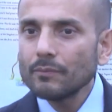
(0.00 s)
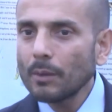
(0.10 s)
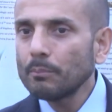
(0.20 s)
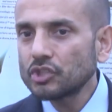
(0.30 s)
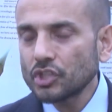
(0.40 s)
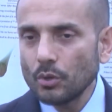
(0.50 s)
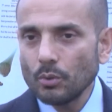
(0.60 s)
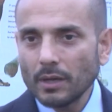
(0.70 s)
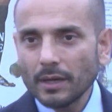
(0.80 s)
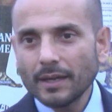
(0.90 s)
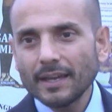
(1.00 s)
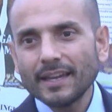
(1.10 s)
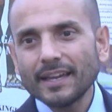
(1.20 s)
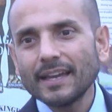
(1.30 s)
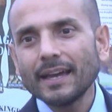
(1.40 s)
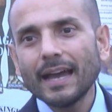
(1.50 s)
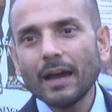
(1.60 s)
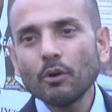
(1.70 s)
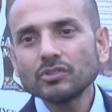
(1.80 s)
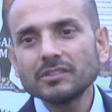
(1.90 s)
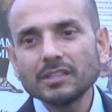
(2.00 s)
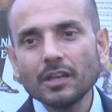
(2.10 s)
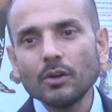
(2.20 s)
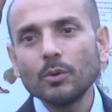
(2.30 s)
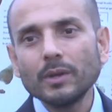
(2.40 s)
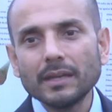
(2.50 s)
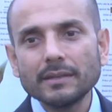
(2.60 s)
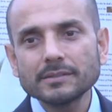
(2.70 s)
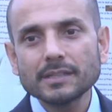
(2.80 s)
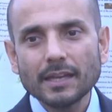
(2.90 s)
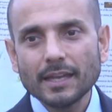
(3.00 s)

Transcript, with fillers: Number two, how else does he know who he is?